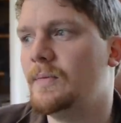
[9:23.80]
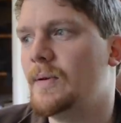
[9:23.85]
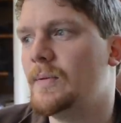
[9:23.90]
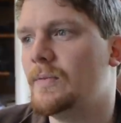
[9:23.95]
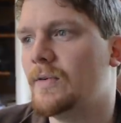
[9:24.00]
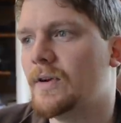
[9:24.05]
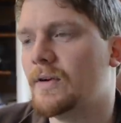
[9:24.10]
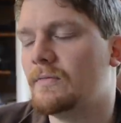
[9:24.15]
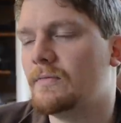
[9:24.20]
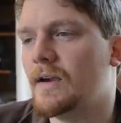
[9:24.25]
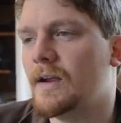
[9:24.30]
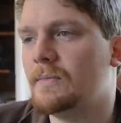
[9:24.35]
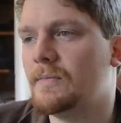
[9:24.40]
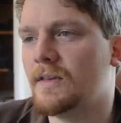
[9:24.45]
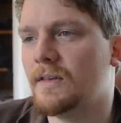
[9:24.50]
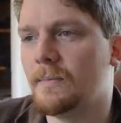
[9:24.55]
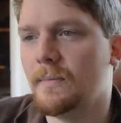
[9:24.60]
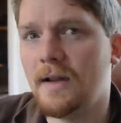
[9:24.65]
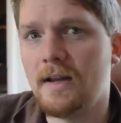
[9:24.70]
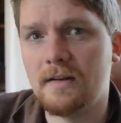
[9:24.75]
A lot of people get
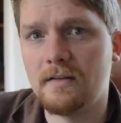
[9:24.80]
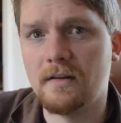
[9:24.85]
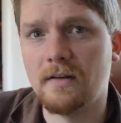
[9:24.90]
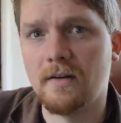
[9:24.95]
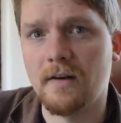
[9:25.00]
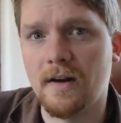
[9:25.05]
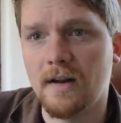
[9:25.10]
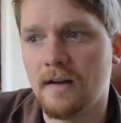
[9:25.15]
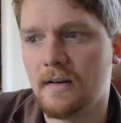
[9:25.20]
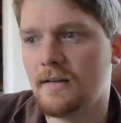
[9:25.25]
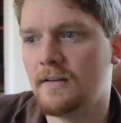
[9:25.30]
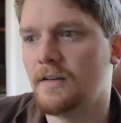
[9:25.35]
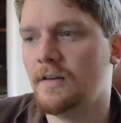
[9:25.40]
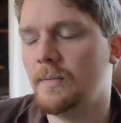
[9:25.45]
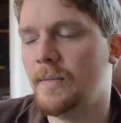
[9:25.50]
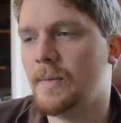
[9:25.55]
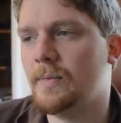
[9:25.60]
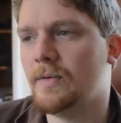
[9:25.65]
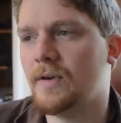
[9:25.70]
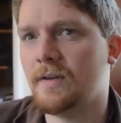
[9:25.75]
raped in the military.
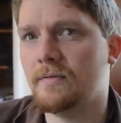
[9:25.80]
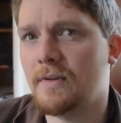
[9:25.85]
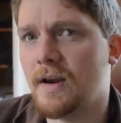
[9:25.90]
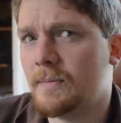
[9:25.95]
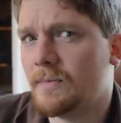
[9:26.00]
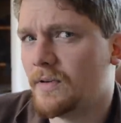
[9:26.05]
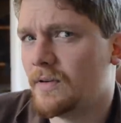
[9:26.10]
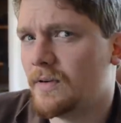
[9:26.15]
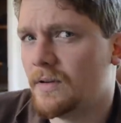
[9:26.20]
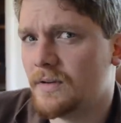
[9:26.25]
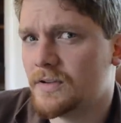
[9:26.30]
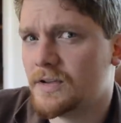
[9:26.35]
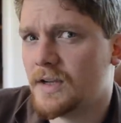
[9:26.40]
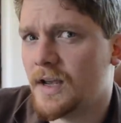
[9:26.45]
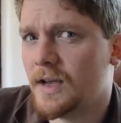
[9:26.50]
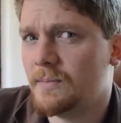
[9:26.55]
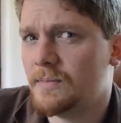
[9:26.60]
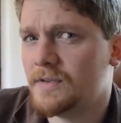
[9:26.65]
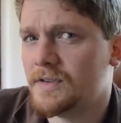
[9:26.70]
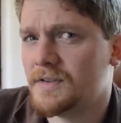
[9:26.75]
A lot of people get raped on
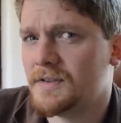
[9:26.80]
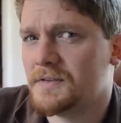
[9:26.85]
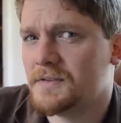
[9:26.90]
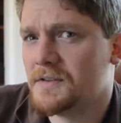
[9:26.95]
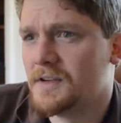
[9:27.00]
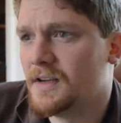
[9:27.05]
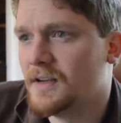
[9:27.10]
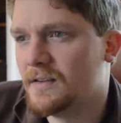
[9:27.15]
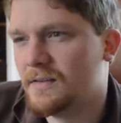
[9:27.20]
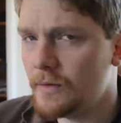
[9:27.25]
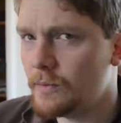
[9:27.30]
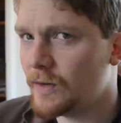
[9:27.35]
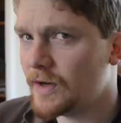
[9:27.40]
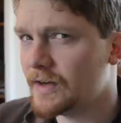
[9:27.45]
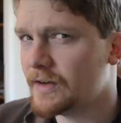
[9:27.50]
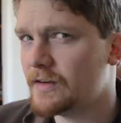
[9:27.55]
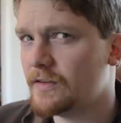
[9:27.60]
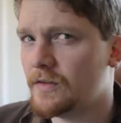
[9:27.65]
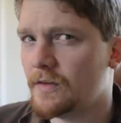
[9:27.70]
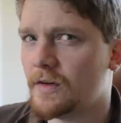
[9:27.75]
college campuses. They're only
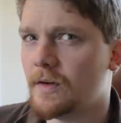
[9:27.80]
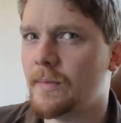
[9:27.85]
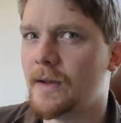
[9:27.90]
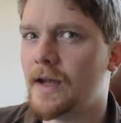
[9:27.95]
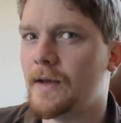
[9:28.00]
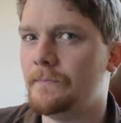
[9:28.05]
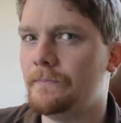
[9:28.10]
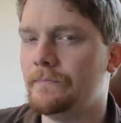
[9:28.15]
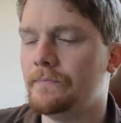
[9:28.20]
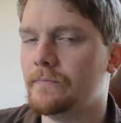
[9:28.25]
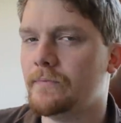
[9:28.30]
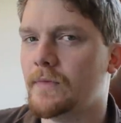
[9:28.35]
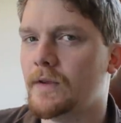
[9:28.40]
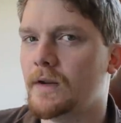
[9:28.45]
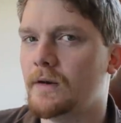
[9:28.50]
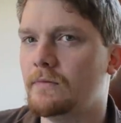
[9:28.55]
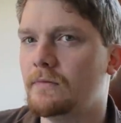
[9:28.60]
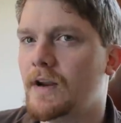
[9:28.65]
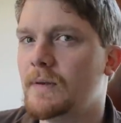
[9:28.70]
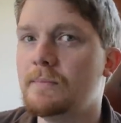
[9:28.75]
willing to talk about
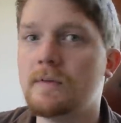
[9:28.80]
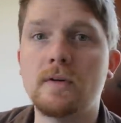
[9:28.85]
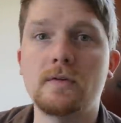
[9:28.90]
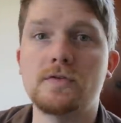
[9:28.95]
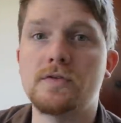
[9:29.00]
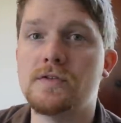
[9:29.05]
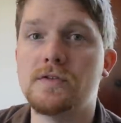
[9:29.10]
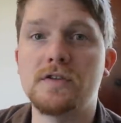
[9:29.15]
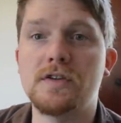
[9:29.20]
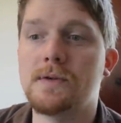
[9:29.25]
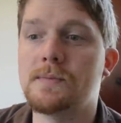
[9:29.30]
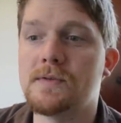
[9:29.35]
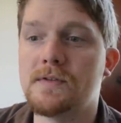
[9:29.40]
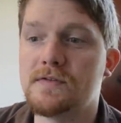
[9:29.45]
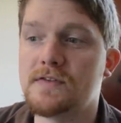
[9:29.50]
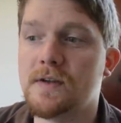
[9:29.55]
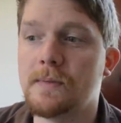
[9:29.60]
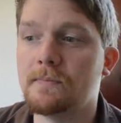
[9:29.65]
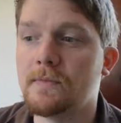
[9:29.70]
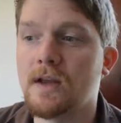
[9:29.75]
rape culture in
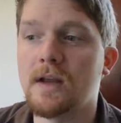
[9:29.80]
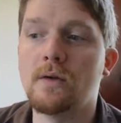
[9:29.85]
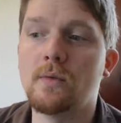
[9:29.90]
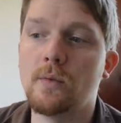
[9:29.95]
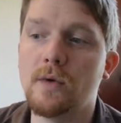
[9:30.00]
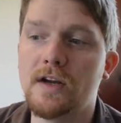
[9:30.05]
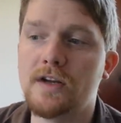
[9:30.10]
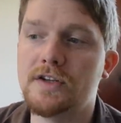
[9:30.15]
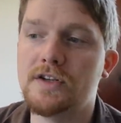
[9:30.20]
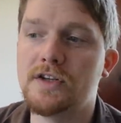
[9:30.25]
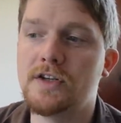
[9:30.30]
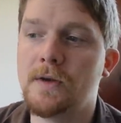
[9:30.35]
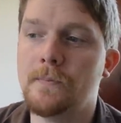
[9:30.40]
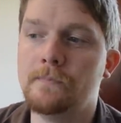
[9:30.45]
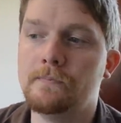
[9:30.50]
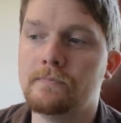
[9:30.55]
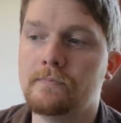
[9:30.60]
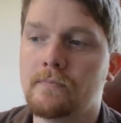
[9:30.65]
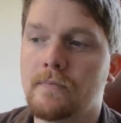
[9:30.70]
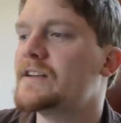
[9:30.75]
terms of something
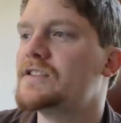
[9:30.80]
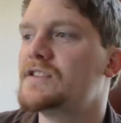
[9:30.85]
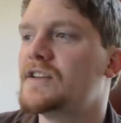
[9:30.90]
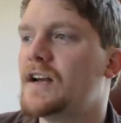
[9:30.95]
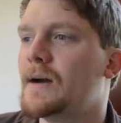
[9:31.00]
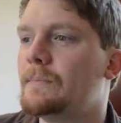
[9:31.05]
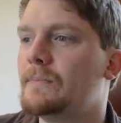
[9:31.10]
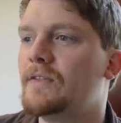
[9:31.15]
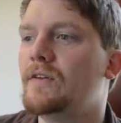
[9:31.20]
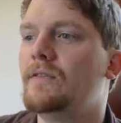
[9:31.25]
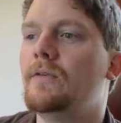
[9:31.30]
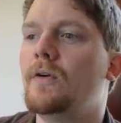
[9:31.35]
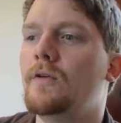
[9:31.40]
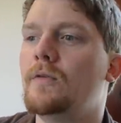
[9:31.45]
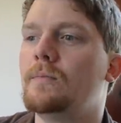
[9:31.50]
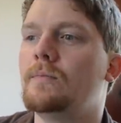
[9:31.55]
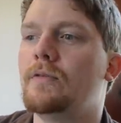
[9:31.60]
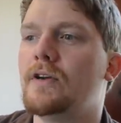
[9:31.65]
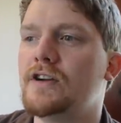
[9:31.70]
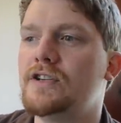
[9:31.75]
which backs up
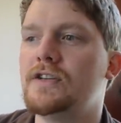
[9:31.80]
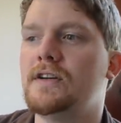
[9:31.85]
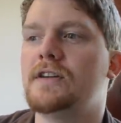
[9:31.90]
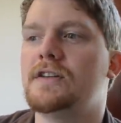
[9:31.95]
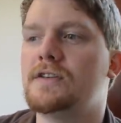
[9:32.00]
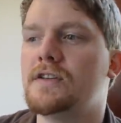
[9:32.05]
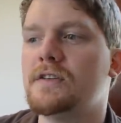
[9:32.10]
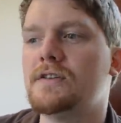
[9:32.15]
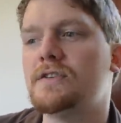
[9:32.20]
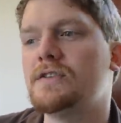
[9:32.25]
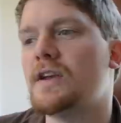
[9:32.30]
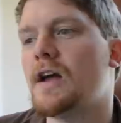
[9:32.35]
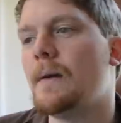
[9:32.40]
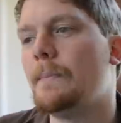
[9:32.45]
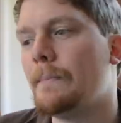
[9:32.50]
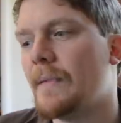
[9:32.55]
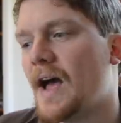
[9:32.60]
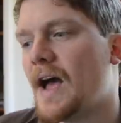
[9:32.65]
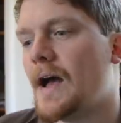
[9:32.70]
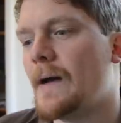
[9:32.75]
their own prejudices
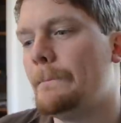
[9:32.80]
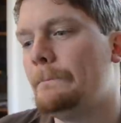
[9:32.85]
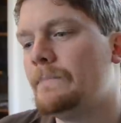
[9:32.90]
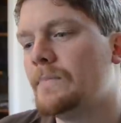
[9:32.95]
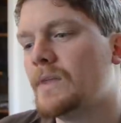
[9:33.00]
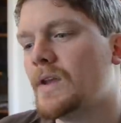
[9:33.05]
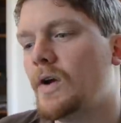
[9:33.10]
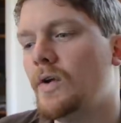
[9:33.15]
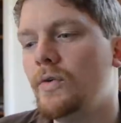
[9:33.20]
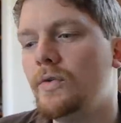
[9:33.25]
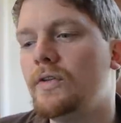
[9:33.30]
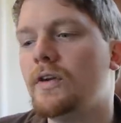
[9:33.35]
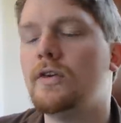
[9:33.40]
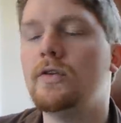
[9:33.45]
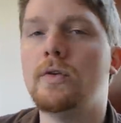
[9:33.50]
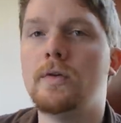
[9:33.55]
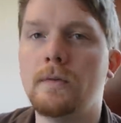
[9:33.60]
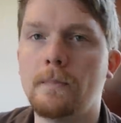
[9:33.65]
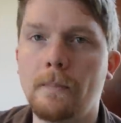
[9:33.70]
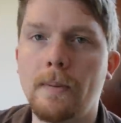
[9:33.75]
about who
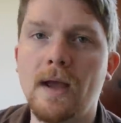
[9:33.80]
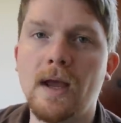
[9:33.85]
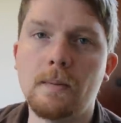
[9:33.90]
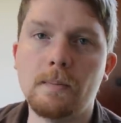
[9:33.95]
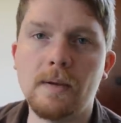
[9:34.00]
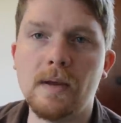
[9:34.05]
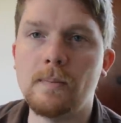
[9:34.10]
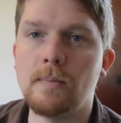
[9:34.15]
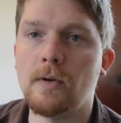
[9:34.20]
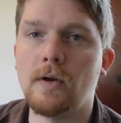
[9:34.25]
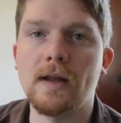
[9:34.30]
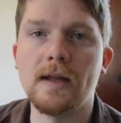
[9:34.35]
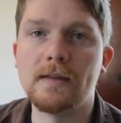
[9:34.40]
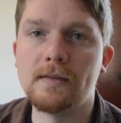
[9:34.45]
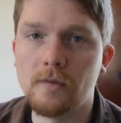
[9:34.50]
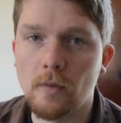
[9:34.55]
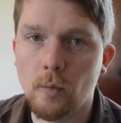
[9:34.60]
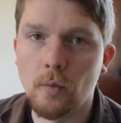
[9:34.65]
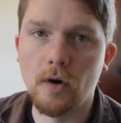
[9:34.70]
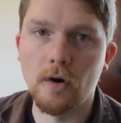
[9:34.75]
the good and bad
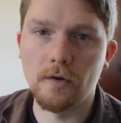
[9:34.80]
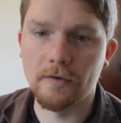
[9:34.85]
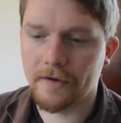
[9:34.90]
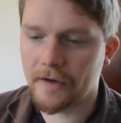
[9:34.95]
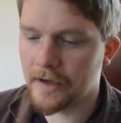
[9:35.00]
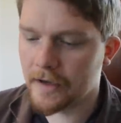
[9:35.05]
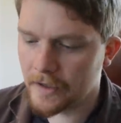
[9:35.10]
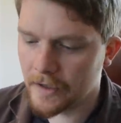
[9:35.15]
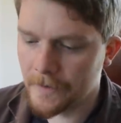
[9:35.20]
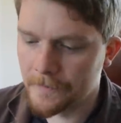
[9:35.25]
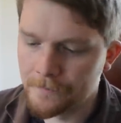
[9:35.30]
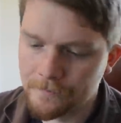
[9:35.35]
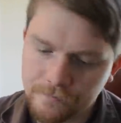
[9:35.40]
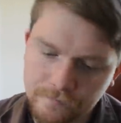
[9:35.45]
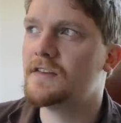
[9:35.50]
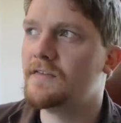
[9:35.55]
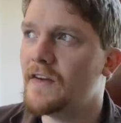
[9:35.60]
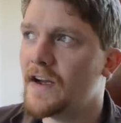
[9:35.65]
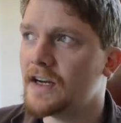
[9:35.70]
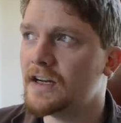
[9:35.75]
people in the world are.
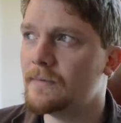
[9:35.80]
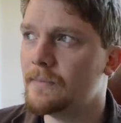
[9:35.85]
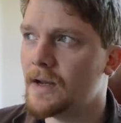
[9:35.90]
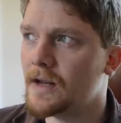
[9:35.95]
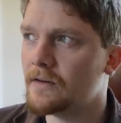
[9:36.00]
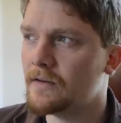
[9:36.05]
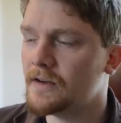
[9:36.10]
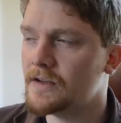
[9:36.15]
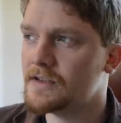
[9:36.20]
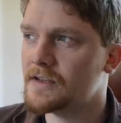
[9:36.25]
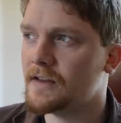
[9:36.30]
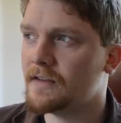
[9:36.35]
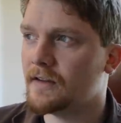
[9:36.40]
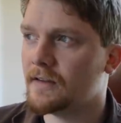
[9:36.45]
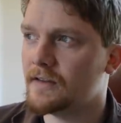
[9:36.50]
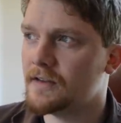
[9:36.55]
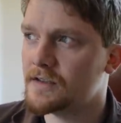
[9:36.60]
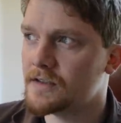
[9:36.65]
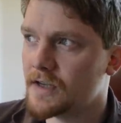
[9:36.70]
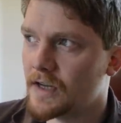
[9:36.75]
Because the fact of the matter is,
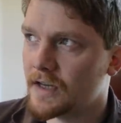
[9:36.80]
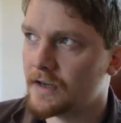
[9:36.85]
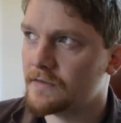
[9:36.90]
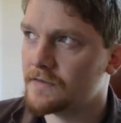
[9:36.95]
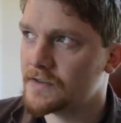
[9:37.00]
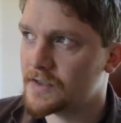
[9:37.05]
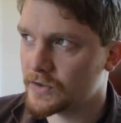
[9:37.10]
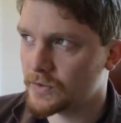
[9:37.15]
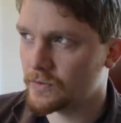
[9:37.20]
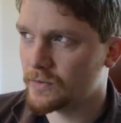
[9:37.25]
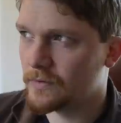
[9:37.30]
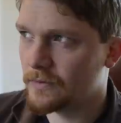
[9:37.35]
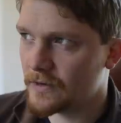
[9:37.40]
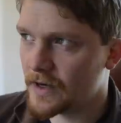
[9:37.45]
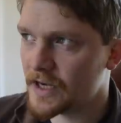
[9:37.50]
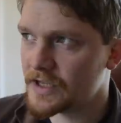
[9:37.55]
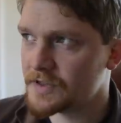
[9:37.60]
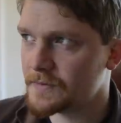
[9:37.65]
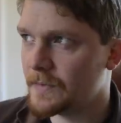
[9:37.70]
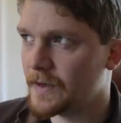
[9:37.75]
I think this kind of sexual
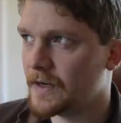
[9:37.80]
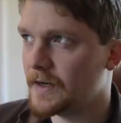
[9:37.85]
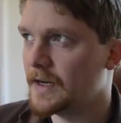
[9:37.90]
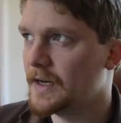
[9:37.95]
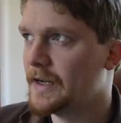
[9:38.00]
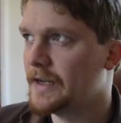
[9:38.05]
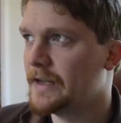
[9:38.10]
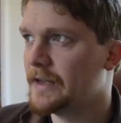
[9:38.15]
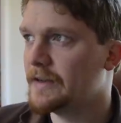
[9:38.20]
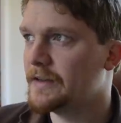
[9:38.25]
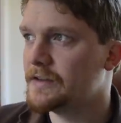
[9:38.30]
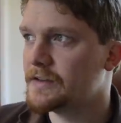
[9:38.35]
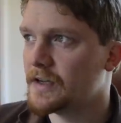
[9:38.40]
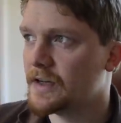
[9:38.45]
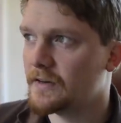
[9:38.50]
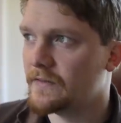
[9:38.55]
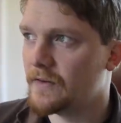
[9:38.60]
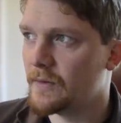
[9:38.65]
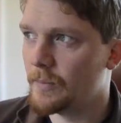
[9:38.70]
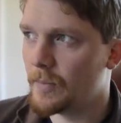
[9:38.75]
harassment,
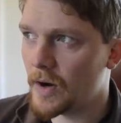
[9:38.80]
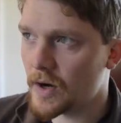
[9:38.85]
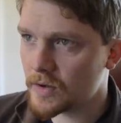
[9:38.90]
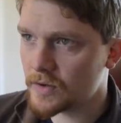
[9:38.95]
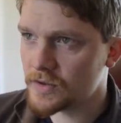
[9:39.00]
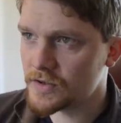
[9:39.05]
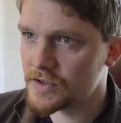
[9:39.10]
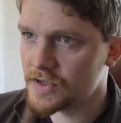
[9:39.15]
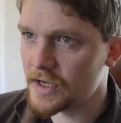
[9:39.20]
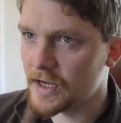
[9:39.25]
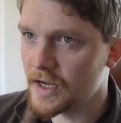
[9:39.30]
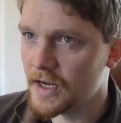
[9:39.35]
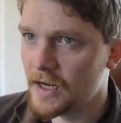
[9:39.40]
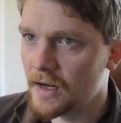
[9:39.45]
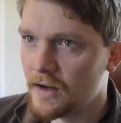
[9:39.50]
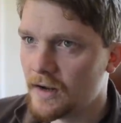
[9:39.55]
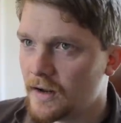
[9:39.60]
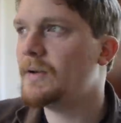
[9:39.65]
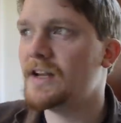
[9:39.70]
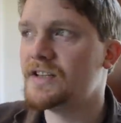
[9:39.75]
this kind of
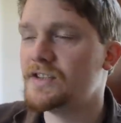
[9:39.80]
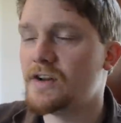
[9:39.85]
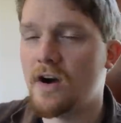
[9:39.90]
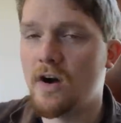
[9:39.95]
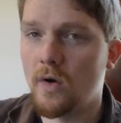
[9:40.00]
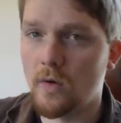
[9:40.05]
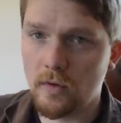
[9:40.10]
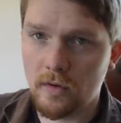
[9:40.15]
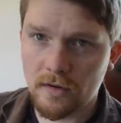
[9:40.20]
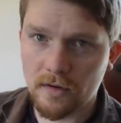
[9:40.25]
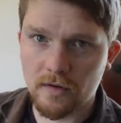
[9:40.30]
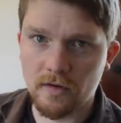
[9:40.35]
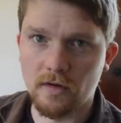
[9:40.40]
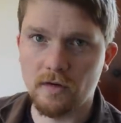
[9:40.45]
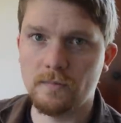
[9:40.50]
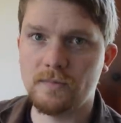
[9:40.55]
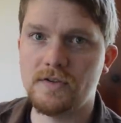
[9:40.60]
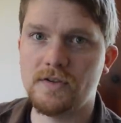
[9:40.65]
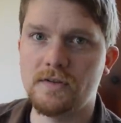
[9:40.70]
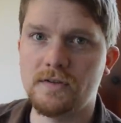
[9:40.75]
hypocrisy applies to a whole lot
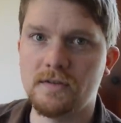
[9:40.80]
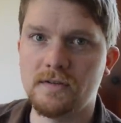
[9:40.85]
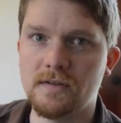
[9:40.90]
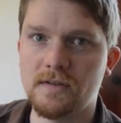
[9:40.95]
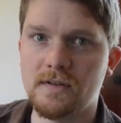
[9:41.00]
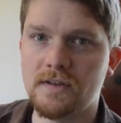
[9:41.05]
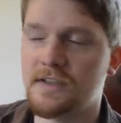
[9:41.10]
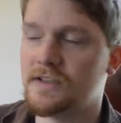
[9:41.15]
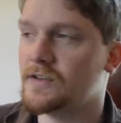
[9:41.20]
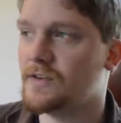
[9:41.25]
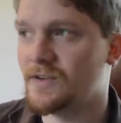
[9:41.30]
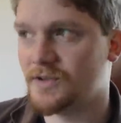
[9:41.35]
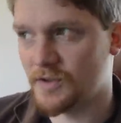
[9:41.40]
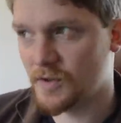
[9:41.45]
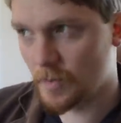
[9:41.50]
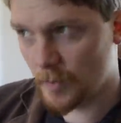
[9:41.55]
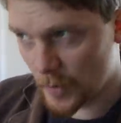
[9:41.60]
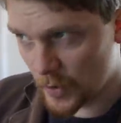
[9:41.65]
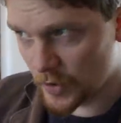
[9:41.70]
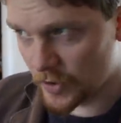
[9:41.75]
of groups just
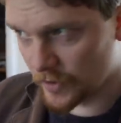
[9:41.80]
across the